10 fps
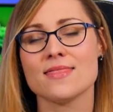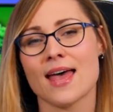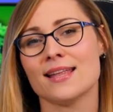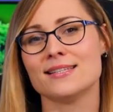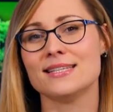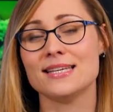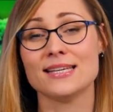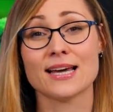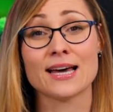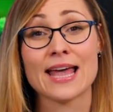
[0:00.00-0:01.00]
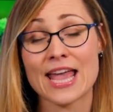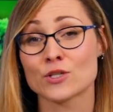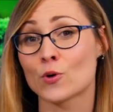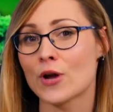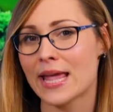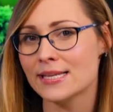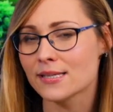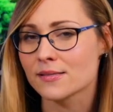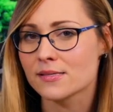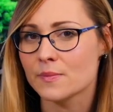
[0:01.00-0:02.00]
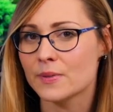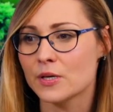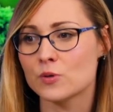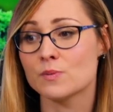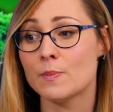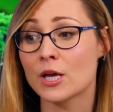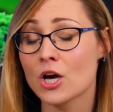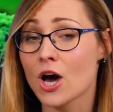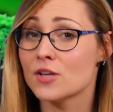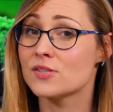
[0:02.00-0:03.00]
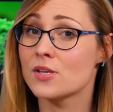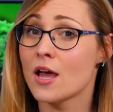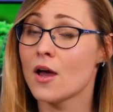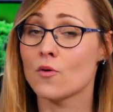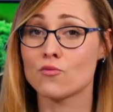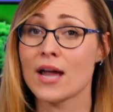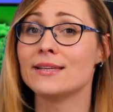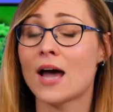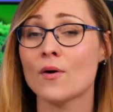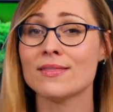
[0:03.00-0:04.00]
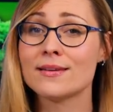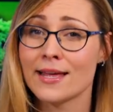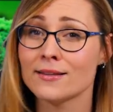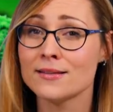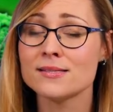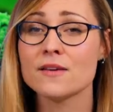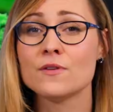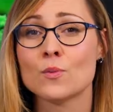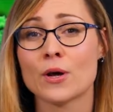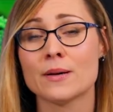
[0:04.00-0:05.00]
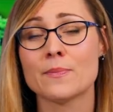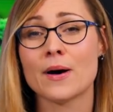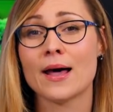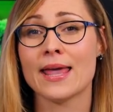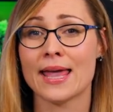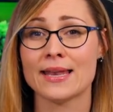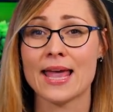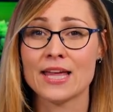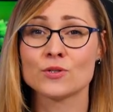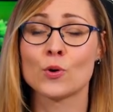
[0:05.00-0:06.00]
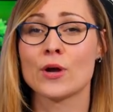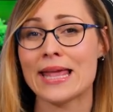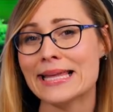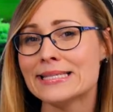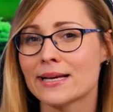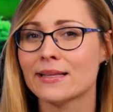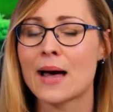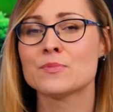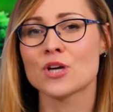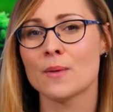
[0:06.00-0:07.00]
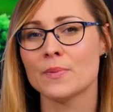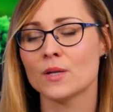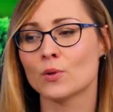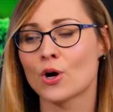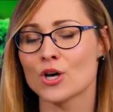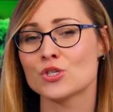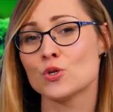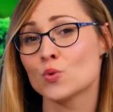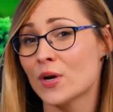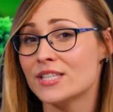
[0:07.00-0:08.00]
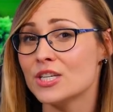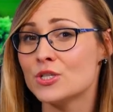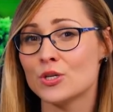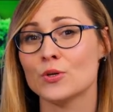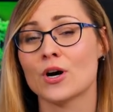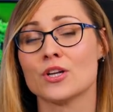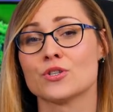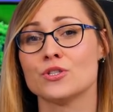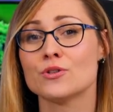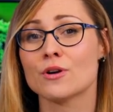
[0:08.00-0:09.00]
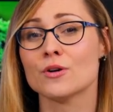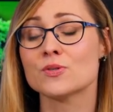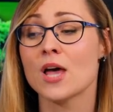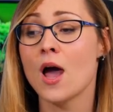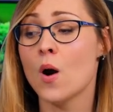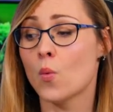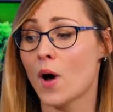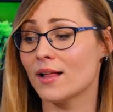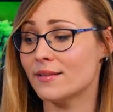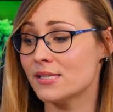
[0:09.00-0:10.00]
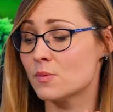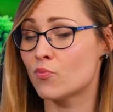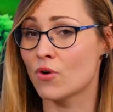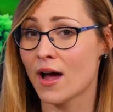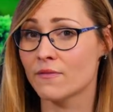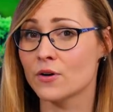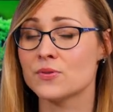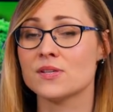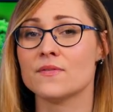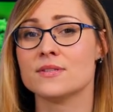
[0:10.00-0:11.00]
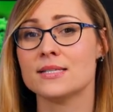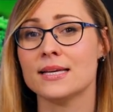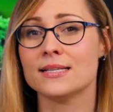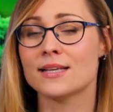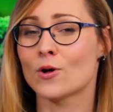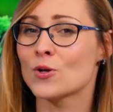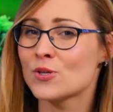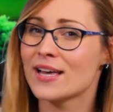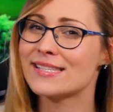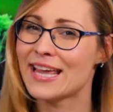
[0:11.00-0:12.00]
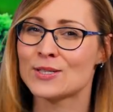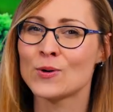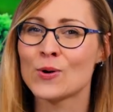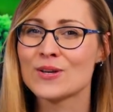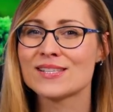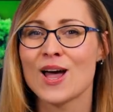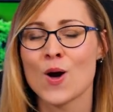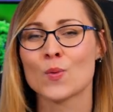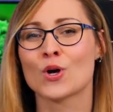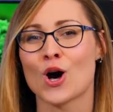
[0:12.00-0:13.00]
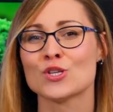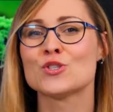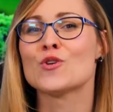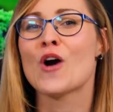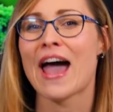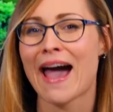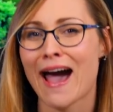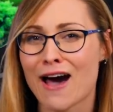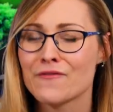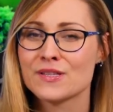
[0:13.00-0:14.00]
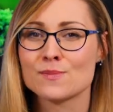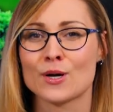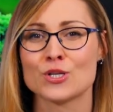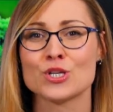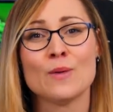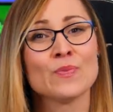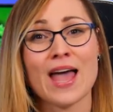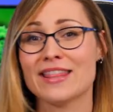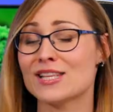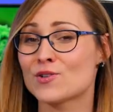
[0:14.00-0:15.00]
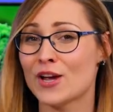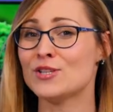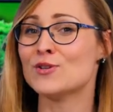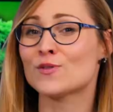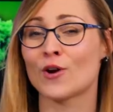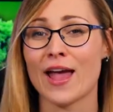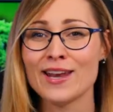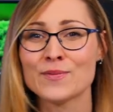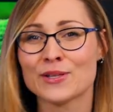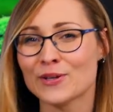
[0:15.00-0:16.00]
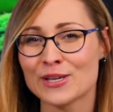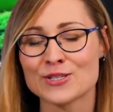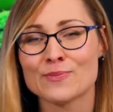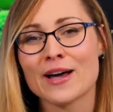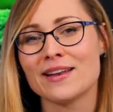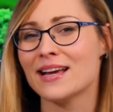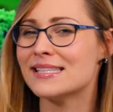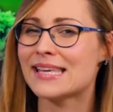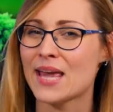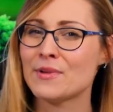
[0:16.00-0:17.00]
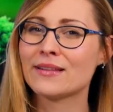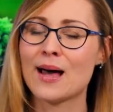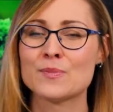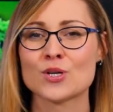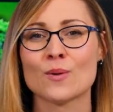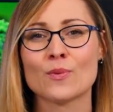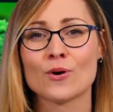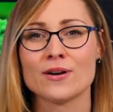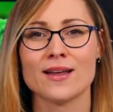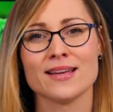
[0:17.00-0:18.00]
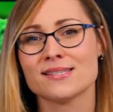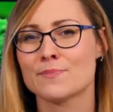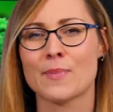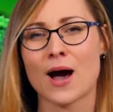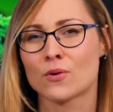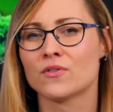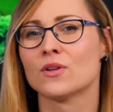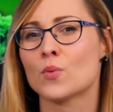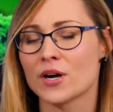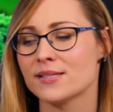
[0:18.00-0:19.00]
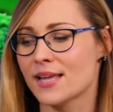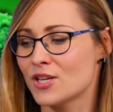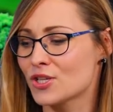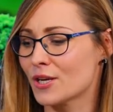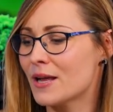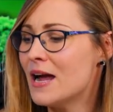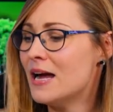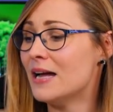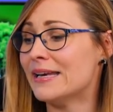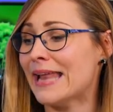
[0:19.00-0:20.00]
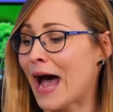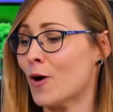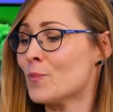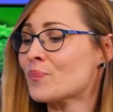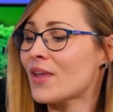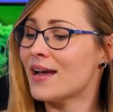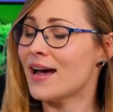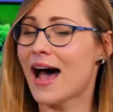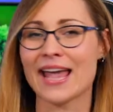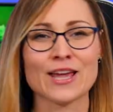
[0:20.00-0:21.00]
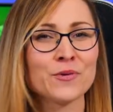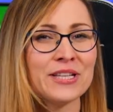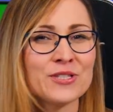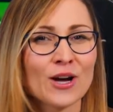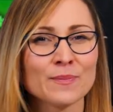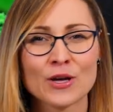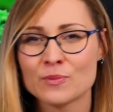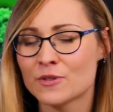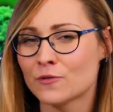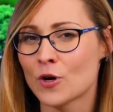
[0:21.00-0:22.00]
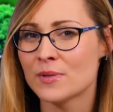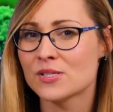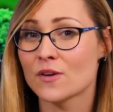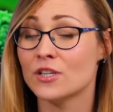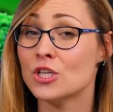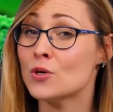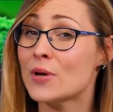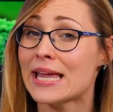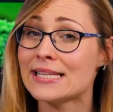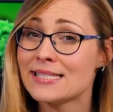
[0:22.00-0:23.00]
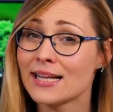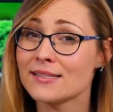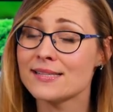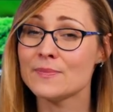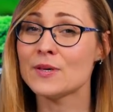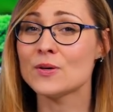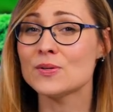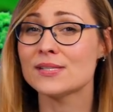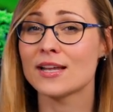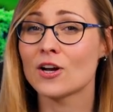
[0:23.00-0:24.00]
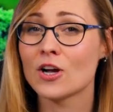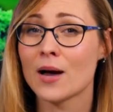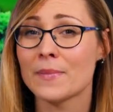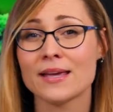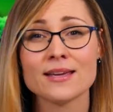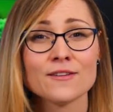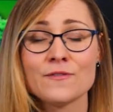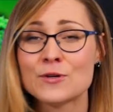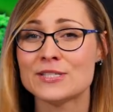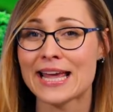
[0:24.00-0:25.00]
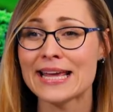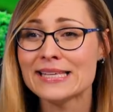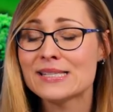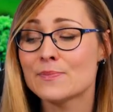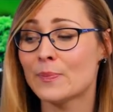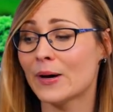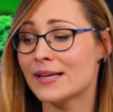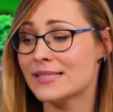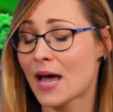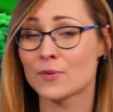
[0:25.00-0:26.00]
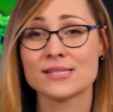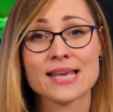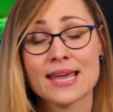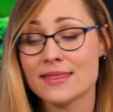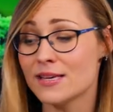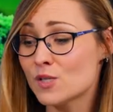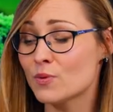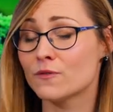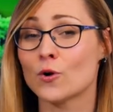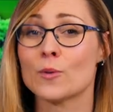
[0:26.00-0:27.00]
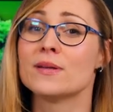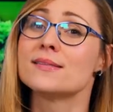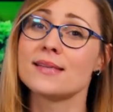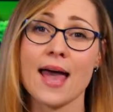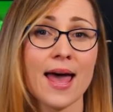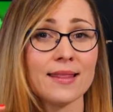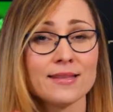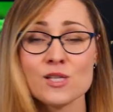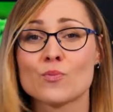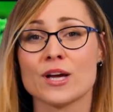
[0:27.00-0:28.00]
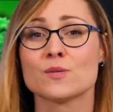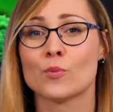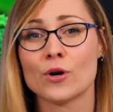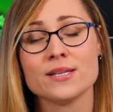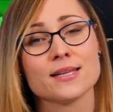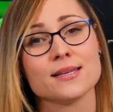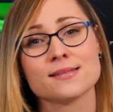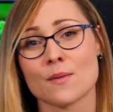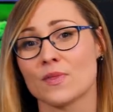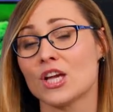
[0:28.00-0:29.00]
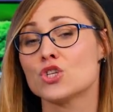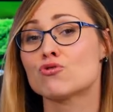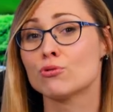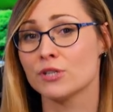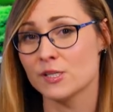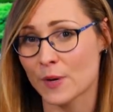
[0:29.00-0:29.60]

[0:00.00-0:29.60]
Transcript: than the 8-core uh, Intel CPUs because Right now in the Netherlands, if you want to buy an 8-core Intel laptop, it will cost you 2200 euros, while this Bravo 17 that also has 8 cores will cost you half as much. And that's great news for anyone looking to buy a nice gaming laptop or a nice powerful workstation. Now, I can't really talk about the performance of the new Intel CPUs that are coming in a few days, but I would say this performance at this price point is something truly